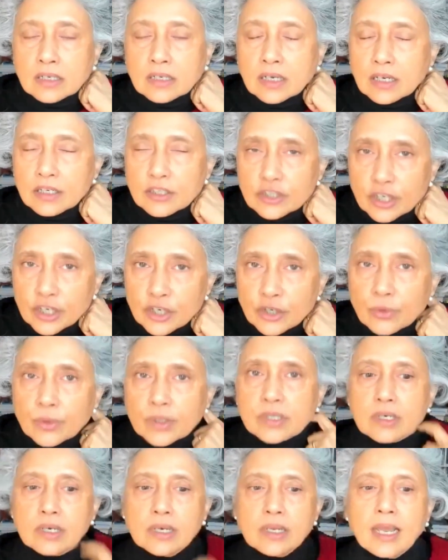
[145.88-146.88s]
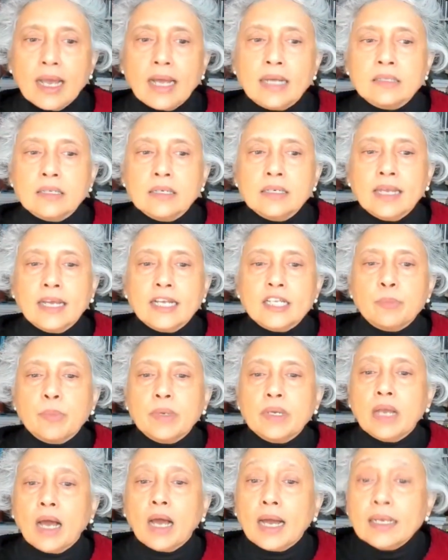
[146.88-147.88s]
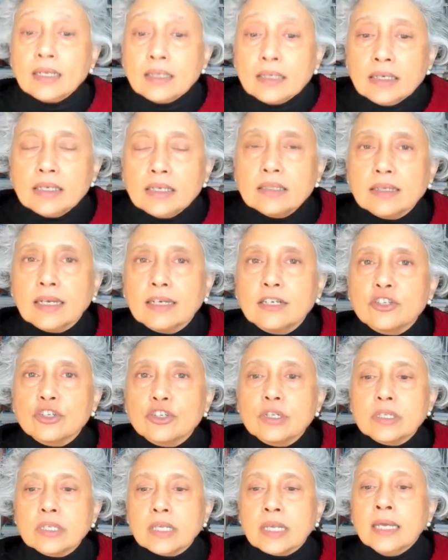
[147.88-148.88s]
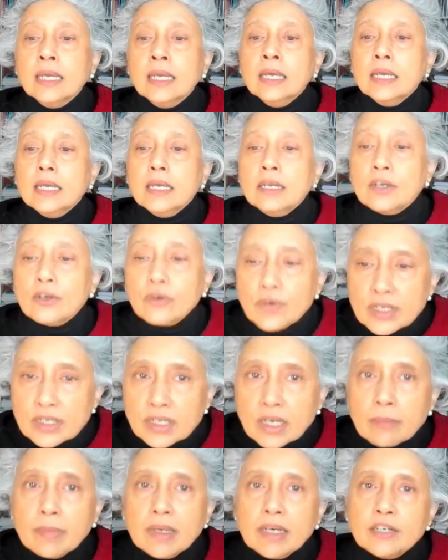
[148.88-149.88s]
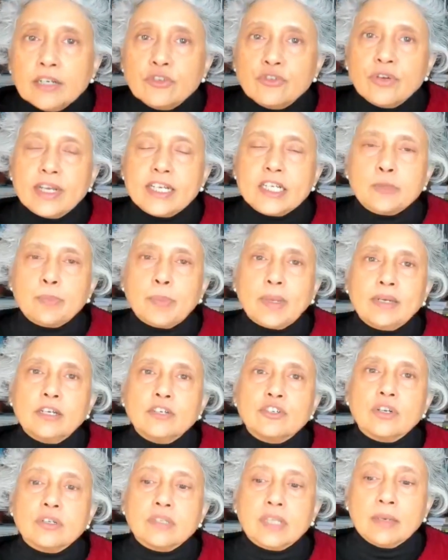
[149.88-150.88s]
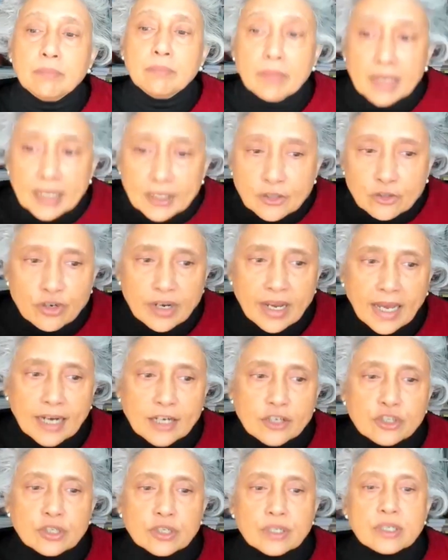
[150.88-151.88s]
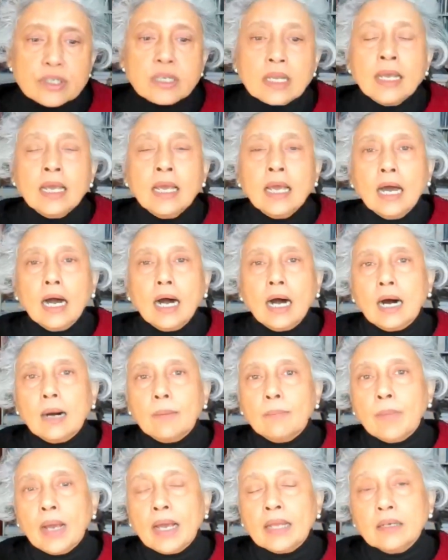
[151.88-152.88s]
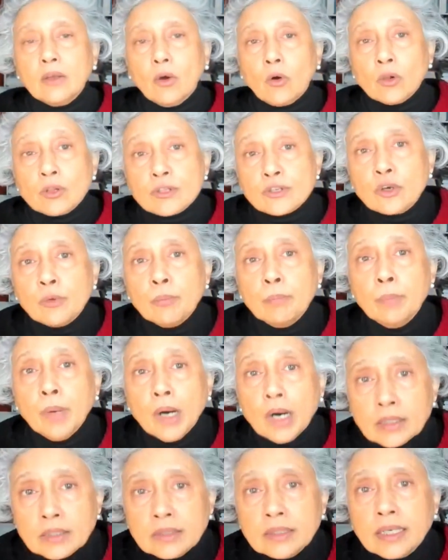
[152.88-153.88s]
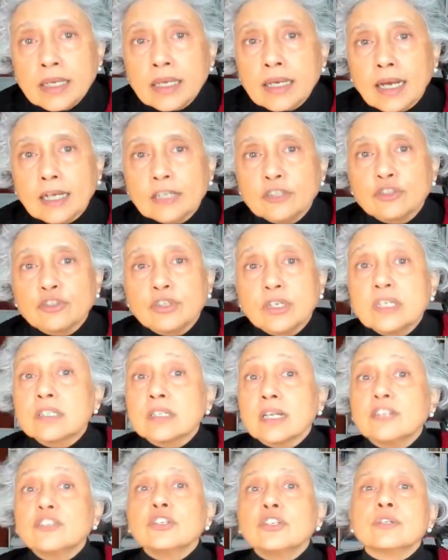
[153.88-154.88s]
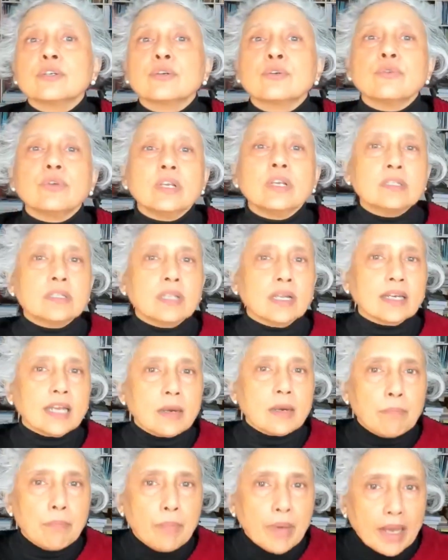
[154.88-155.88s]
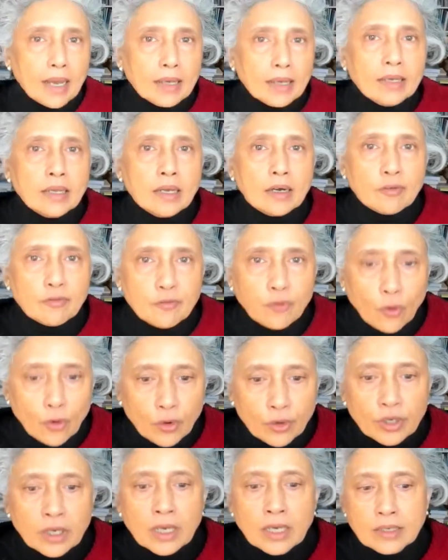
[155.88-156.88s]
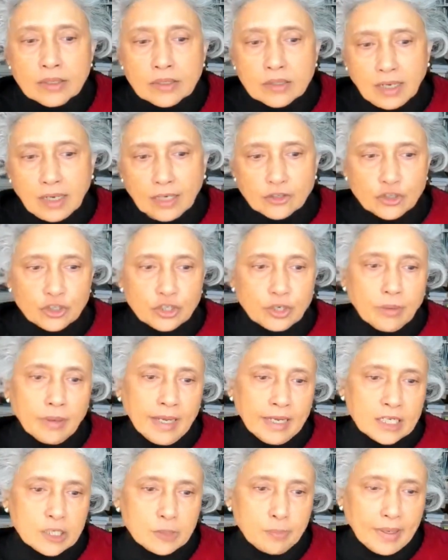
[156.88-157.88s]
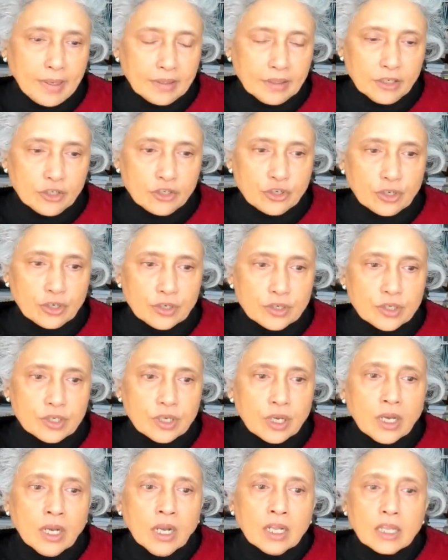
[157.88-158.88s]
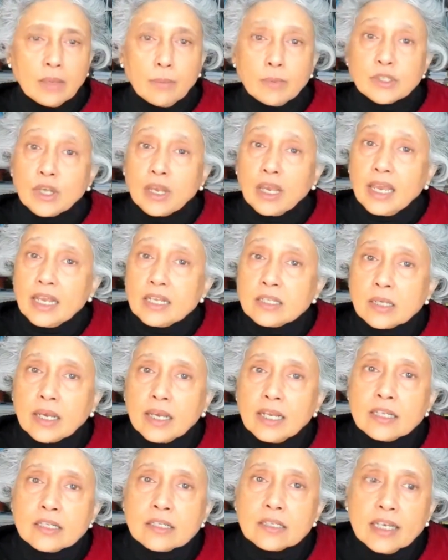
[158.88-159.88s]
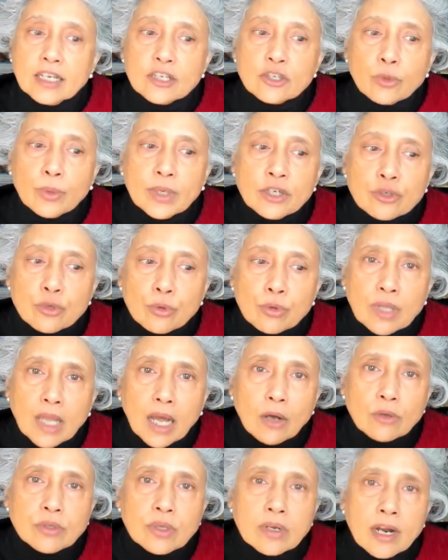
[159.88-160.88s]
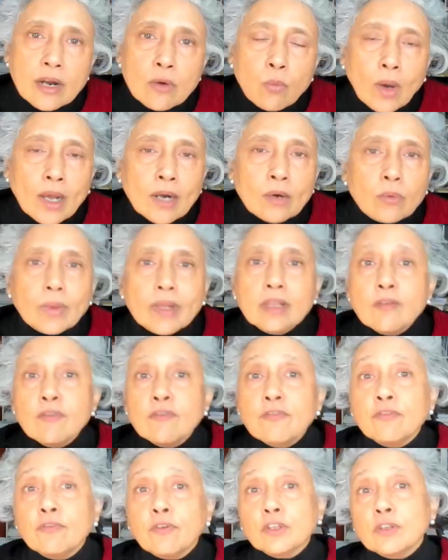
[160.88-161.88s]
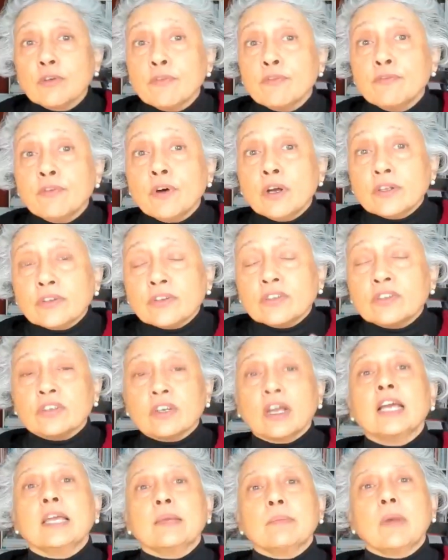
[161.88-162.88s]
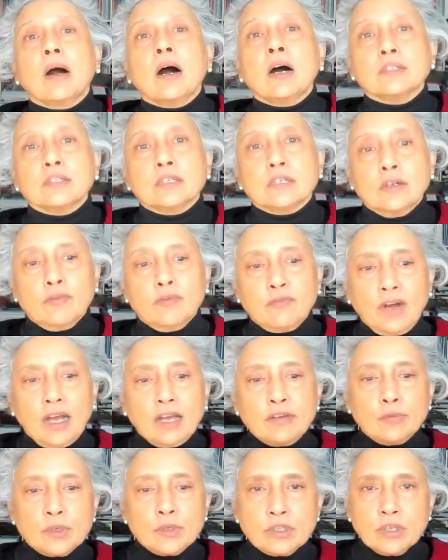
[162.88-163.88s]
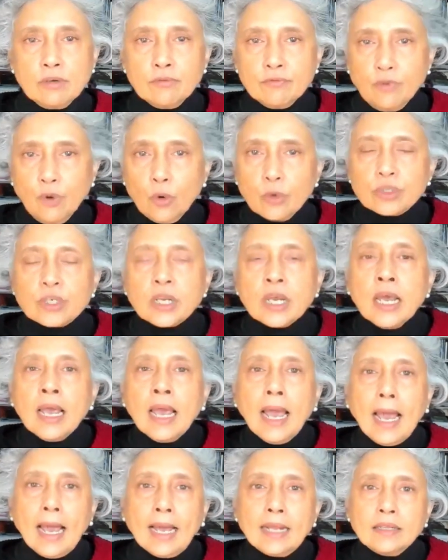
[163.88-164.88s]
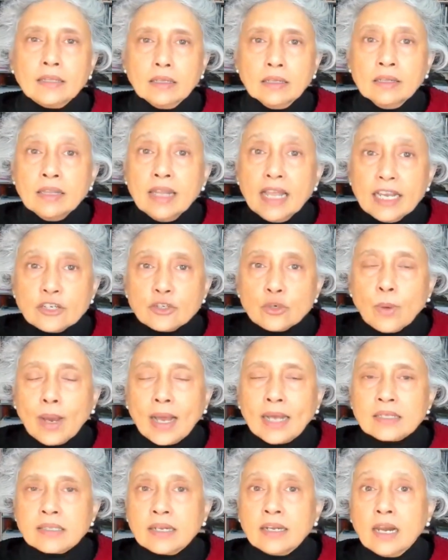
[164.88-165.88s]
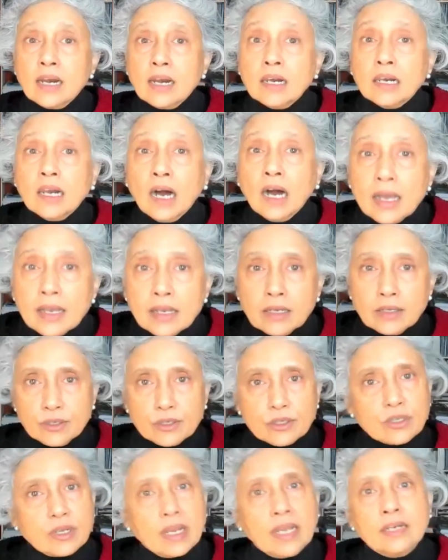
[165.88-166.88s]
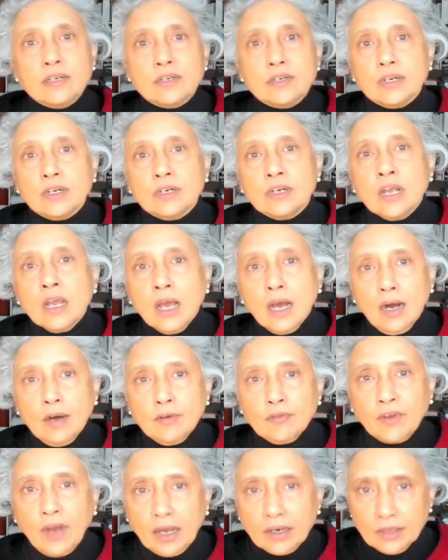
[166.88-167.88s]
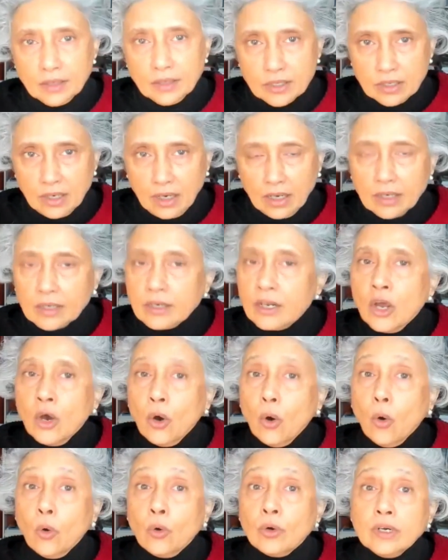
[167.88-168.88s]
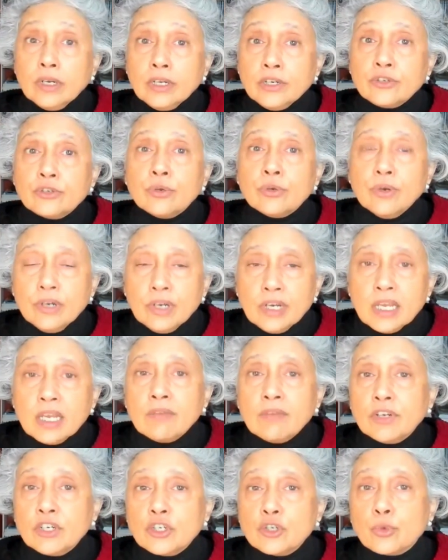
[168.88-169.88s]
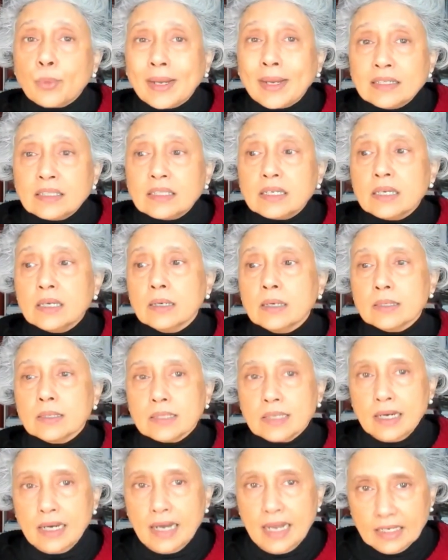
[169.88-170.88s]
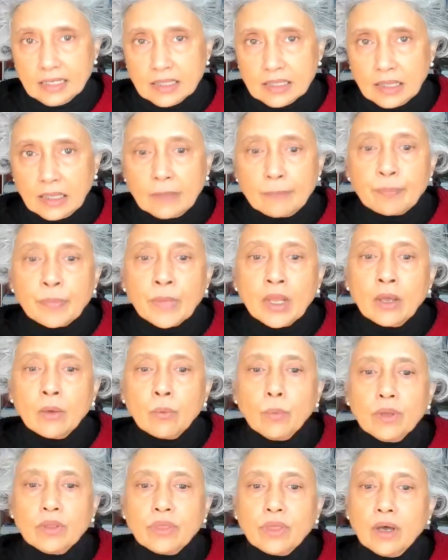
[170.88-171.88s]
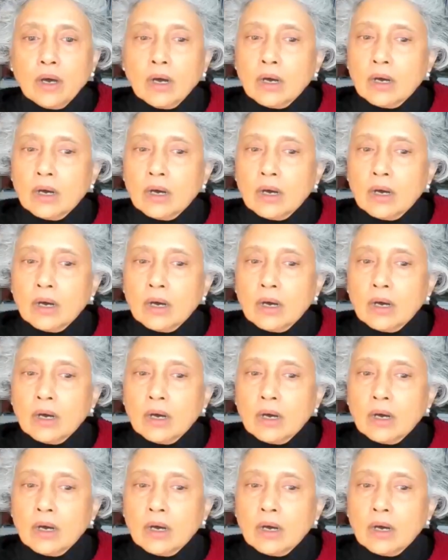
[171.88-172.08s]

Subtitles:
continuously, as it has been heightening tensions, increasing military expenditures and military actions, and also burdening countries such as Greece that can barely afford such expenditures. There was a case against NATO in 2001 when for the first time Article 5 was invoked and NATO as an alliance entered Afghanistan, only to leave it 20 years later with